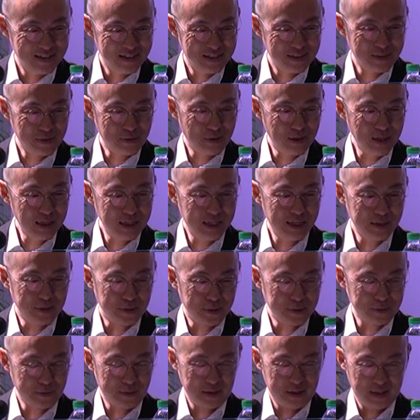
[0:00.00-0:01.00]
So earlier on,
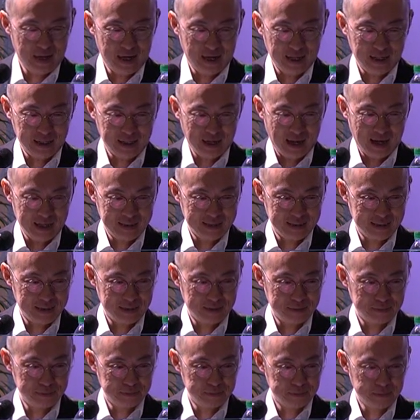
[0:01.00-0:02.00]
I was saying that
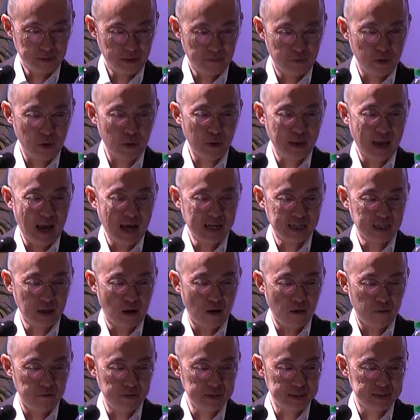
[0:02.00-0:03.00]
if you look at
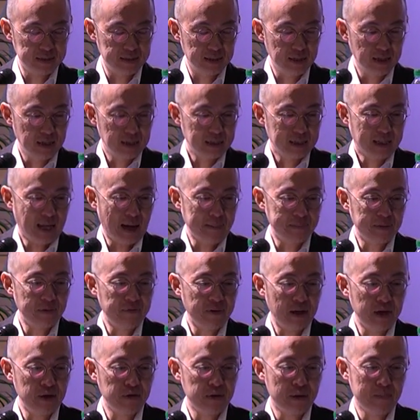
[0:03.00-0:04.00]
office, capital
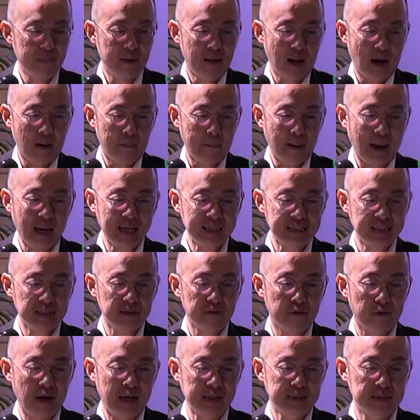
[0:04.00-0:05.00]
values can be
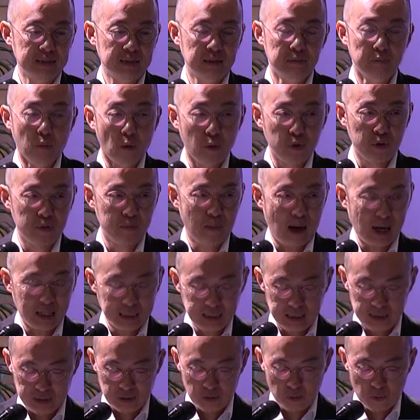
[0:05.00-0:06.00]
outpacing rents in most
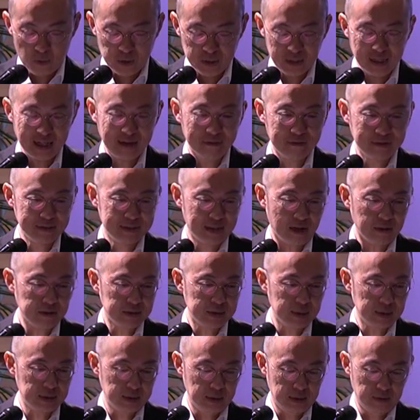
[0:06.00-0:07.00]
markets, which really
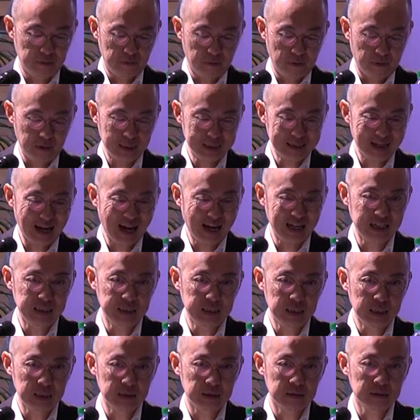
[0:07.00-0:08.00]
resulted in very high
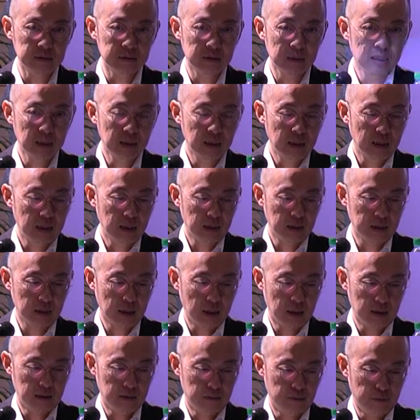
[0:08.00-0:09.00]
yield
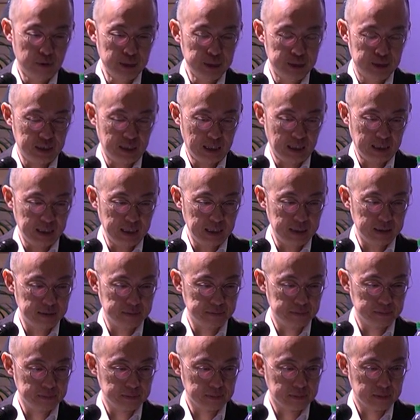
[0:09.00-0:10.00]
regionally.
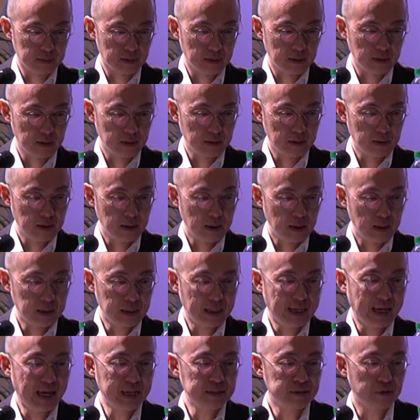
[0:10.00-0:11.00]
In
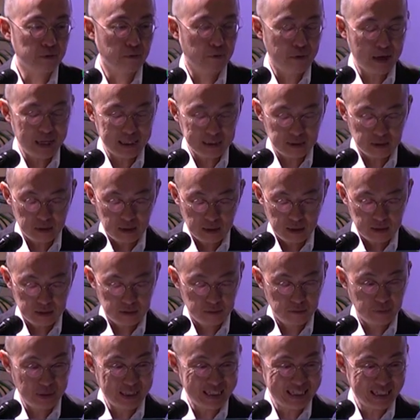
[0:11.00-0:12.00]
the case of
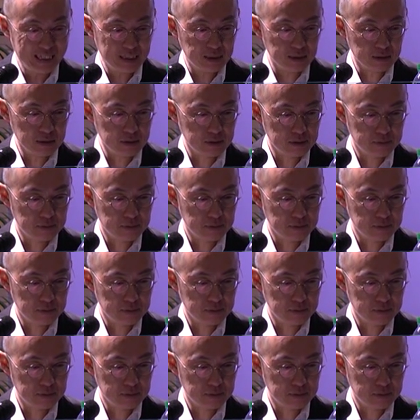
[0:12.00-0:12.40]
retail,